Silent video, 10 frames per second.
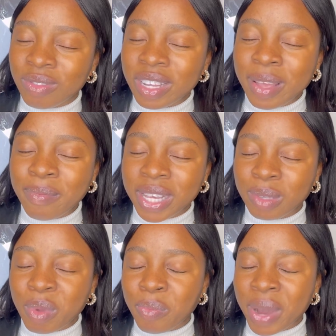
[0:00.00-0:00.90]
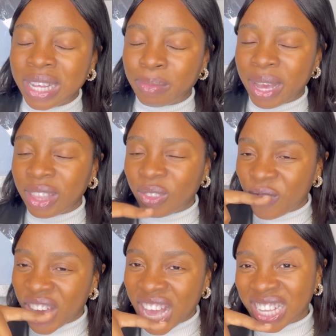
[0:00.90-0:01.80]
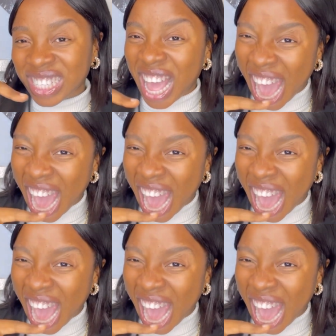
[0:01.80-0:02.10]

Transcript: It really makes me bite my fingers.